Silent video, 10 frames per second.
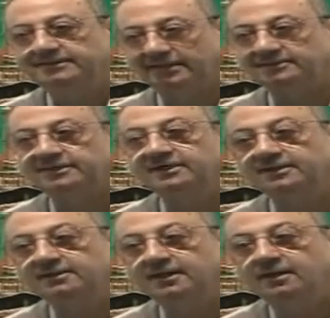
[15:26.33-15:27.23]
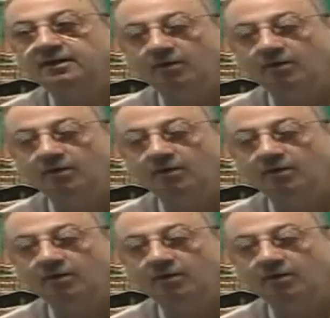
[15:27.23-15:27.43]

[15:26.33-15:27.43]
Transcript: Contained in the